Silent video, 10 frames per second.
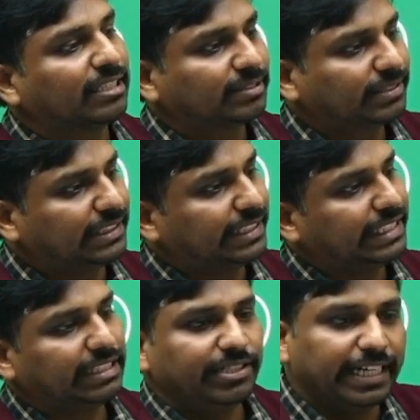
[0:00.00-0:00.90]
the
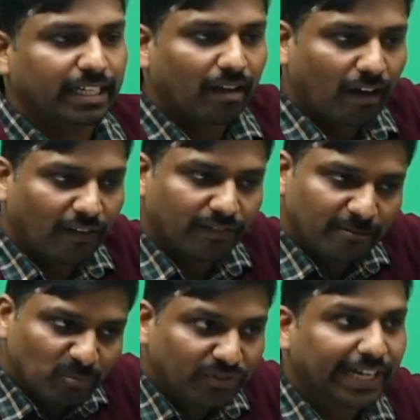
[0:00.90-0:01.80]
data of
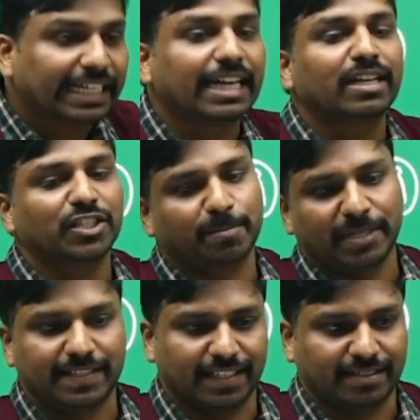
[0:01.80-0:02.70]
threatened
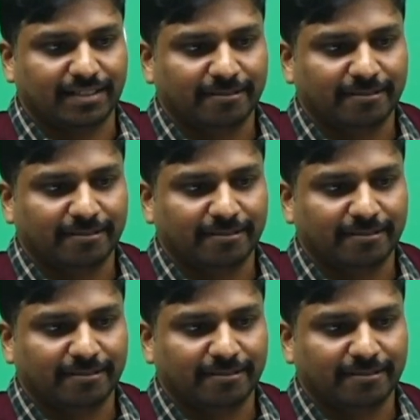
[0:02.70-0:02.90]
species